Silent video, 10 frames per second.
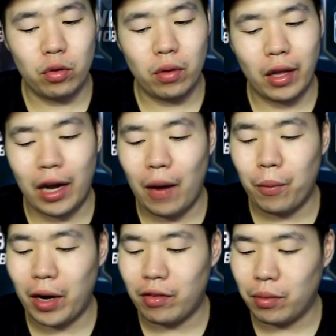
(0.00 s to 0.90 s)
do like
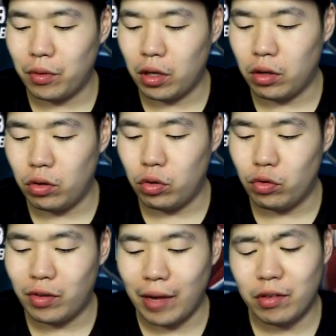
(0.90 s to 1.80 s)
upgrade some of the
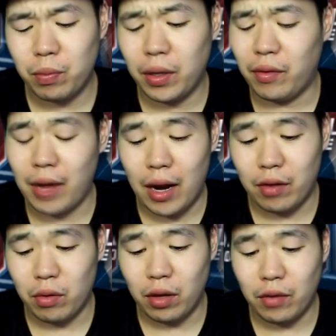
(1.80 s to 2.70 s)
new sets. Speaking of
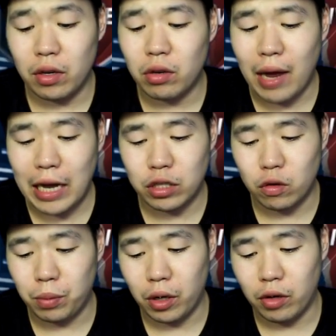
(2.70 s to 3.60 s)
Giannis, I was thinking of
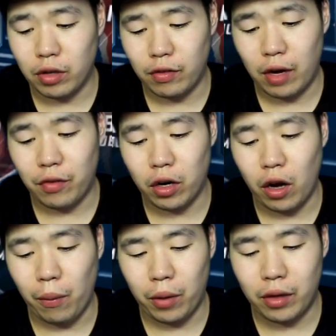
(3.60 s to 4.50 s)
international players. If they're ever
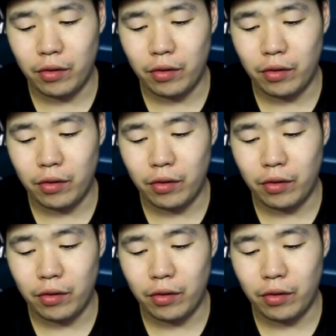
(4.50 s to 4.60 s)
gonna upgrade